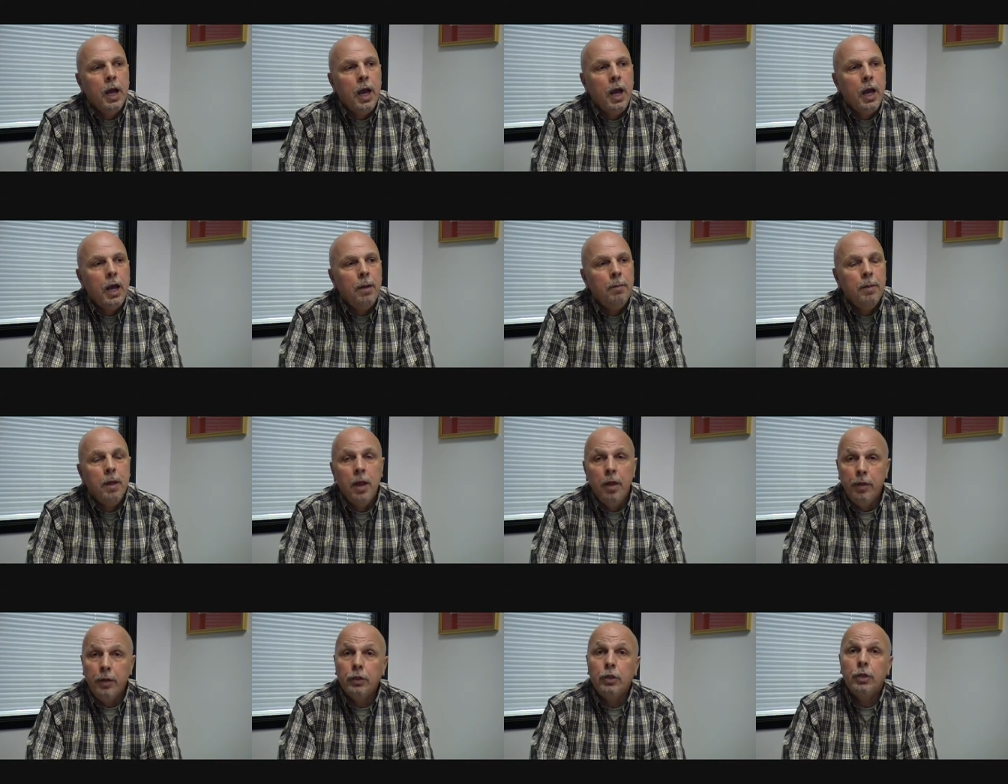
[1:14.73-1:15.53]
Um,
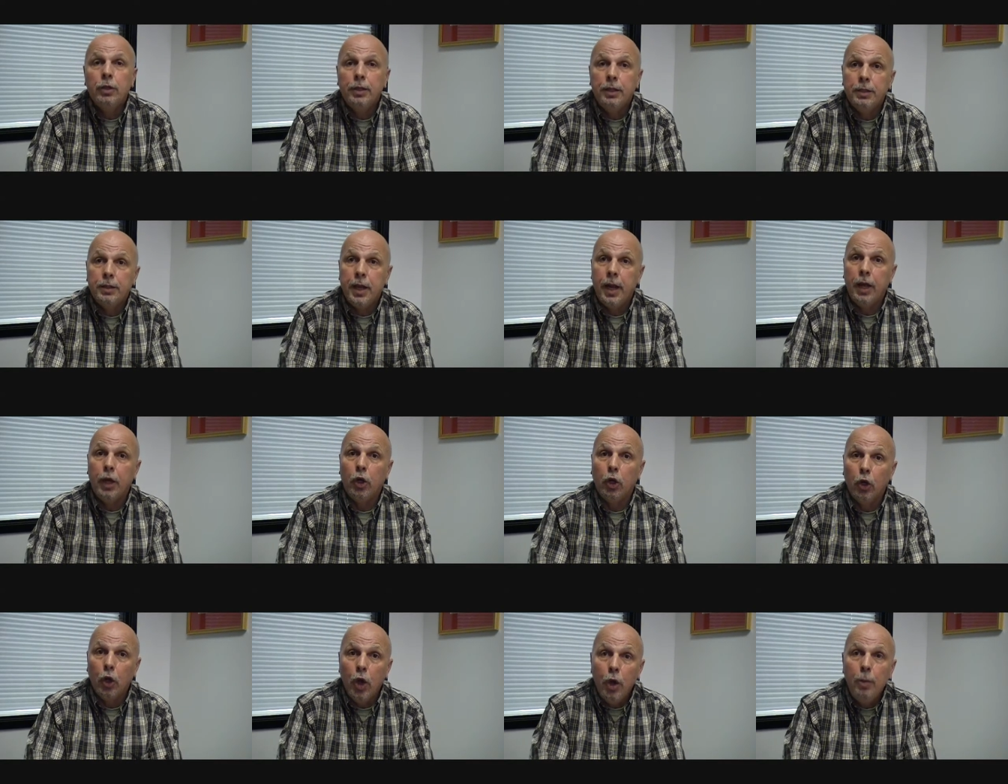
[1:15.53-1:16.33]
there certainly is a
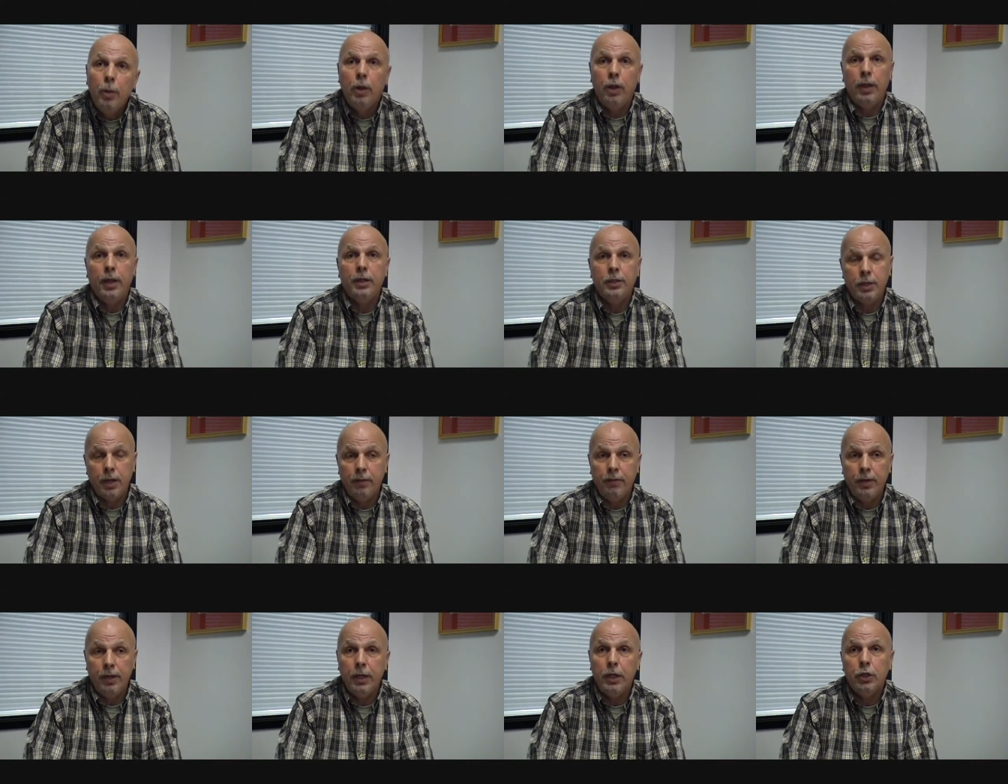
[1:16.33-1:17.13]
global
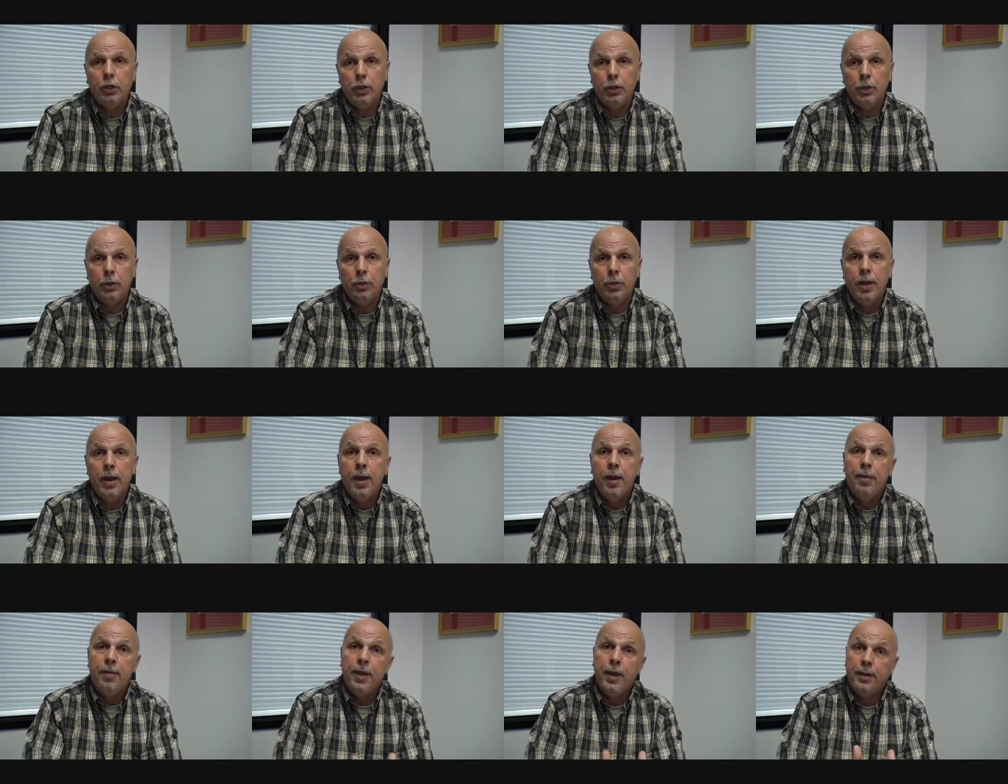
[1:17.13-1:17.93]
HIV issue
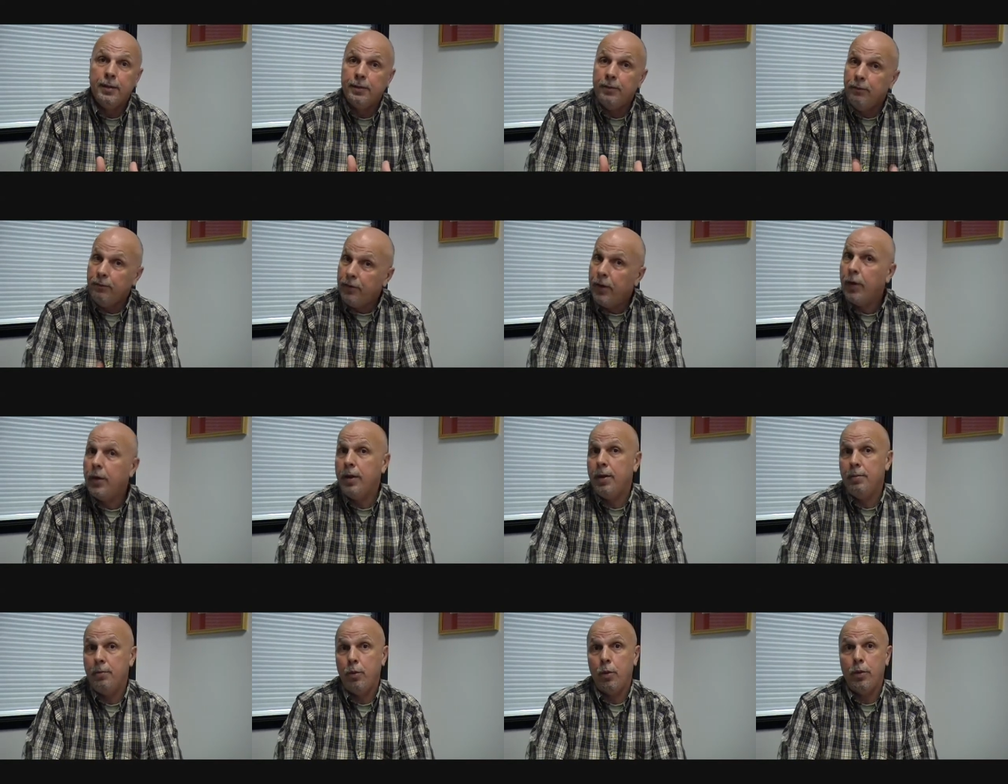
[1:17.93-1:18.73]
right. that is
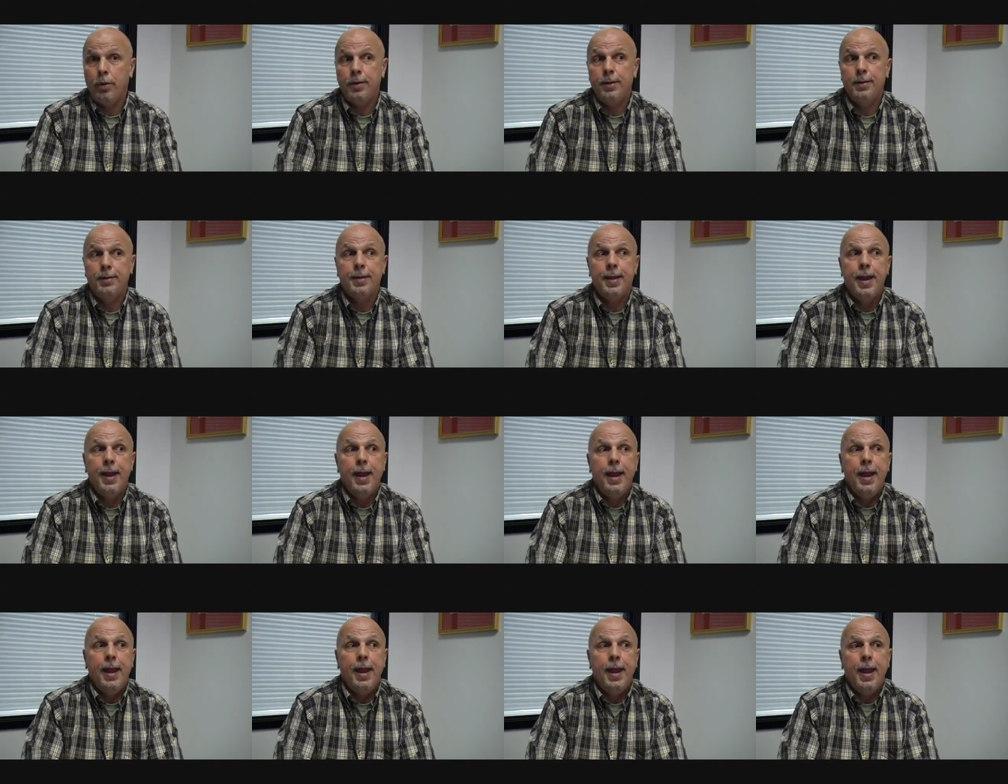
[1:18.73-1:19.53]
very important
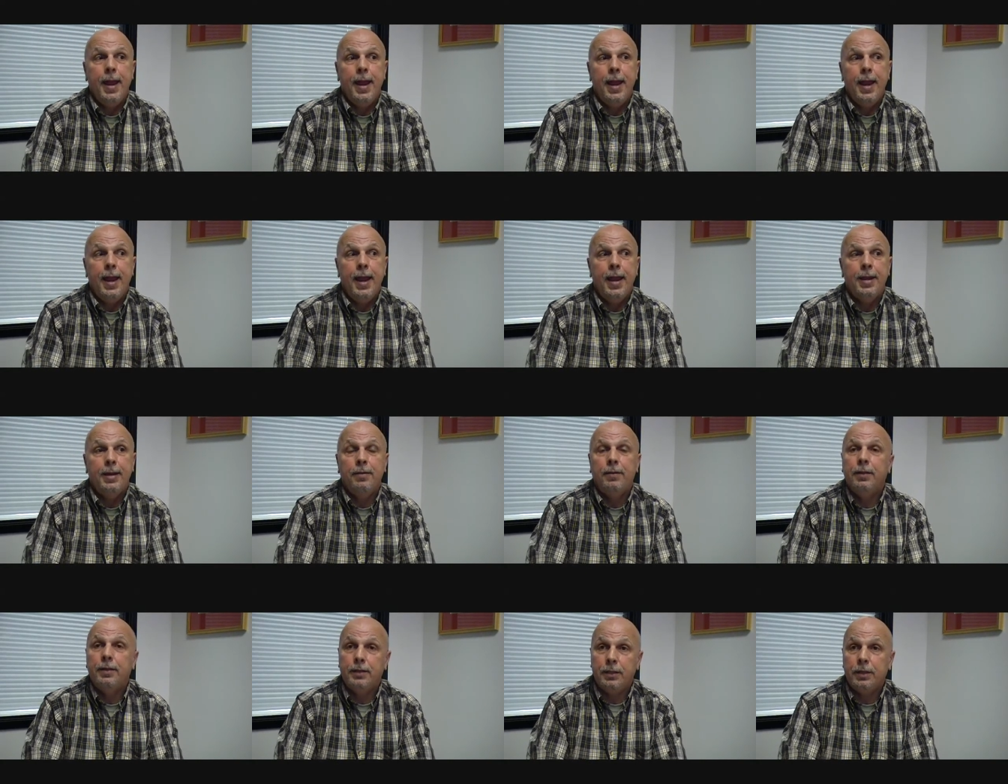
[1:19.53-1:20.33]

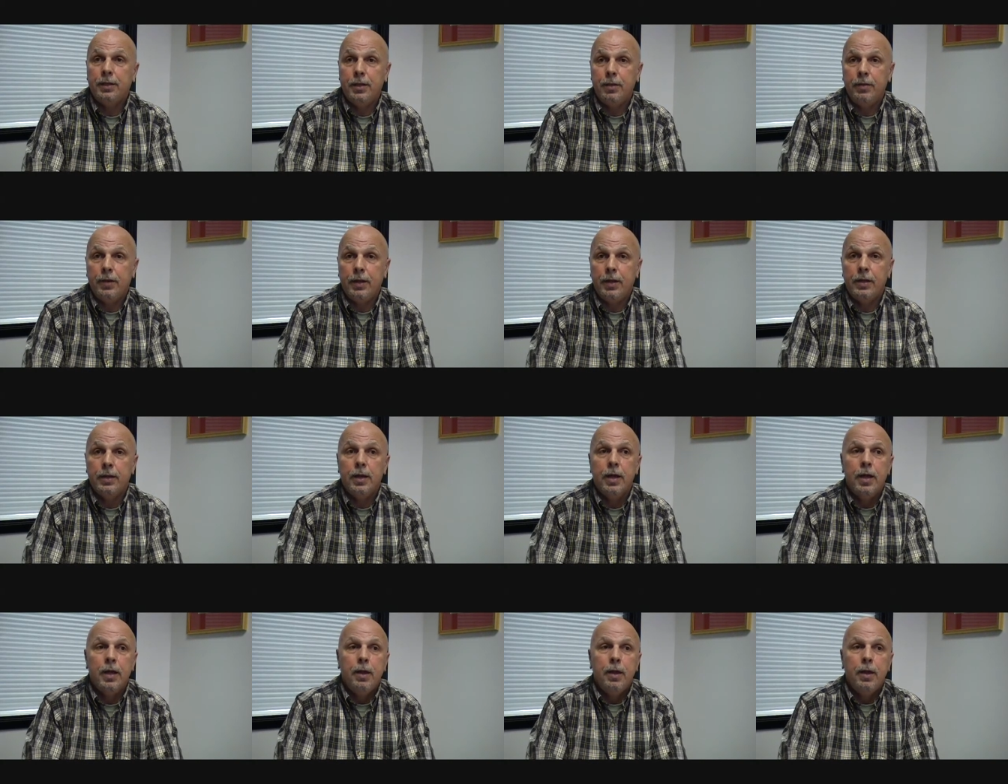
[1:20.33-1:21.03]
and significant.